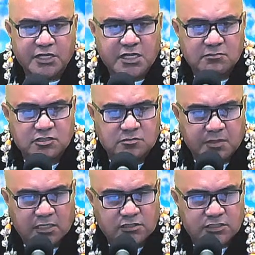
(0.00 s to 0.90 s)
it comes to
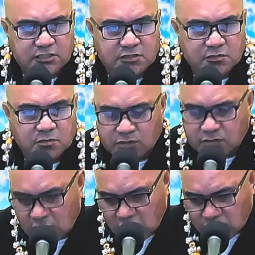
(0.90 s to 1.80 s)
politics of the
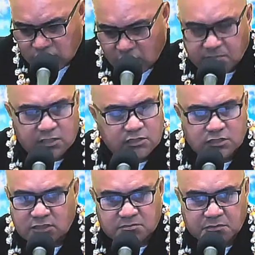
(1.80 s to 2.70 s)
world, Roman is
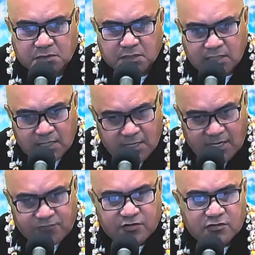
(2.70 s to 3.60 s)
the number one.
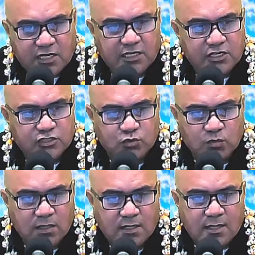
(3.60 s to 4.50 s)
Ai whao ngai le
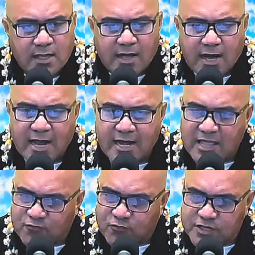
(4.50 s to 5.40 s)
tua. Ai
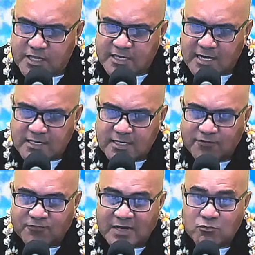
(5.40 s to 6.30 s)
lai fo I iai
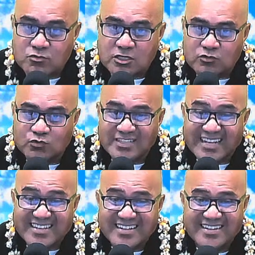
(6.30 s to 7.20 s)
le whautau
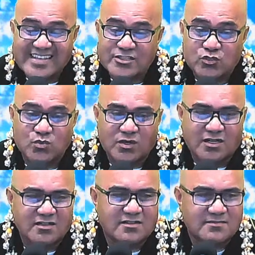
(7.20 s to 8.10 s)
tanga le tua.
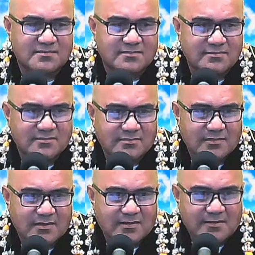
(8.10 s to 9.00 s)

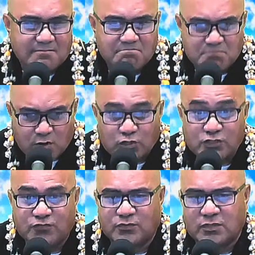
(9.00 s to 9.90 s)

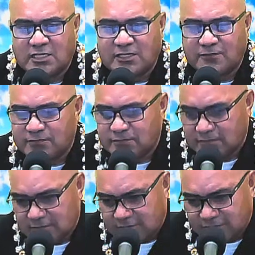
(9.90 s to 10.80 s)
Merciful love.
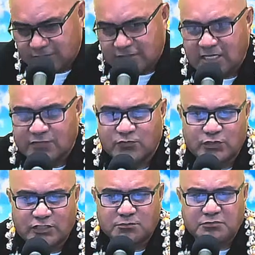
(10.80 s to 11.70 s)
God for
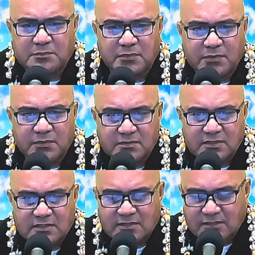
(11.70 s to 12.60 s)
this people.
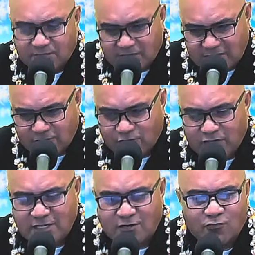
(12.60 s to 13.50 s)
Why didn't
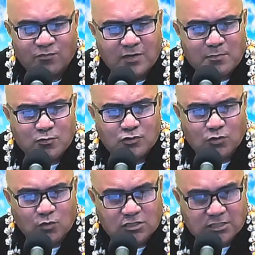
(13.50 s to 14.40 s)
the
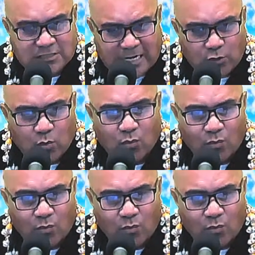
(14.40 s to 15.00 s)
apostle tatalo?